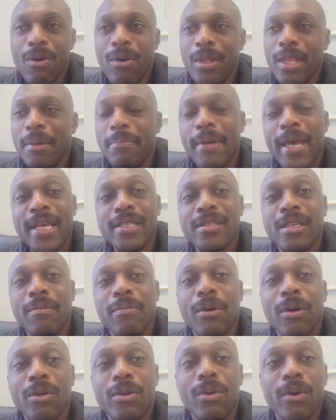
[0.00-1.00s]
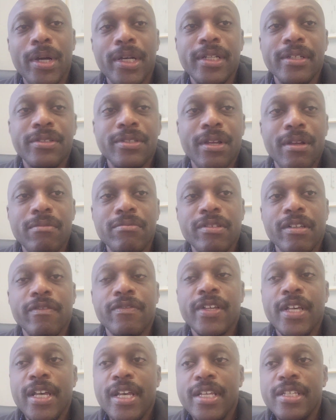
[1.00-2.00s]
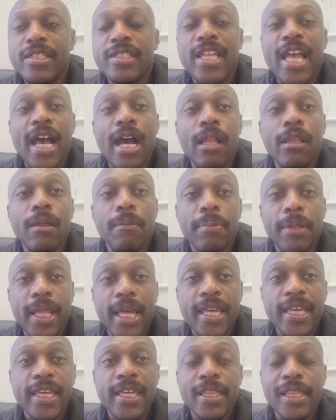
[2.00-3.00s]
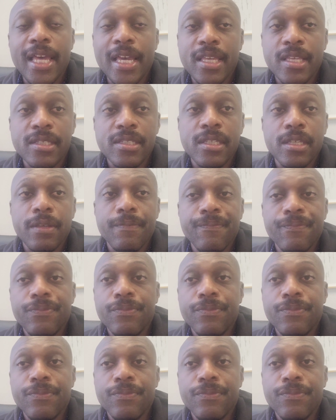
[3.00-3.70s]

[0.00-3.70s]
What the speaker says: on a basketball court in terms of style of play and legacy.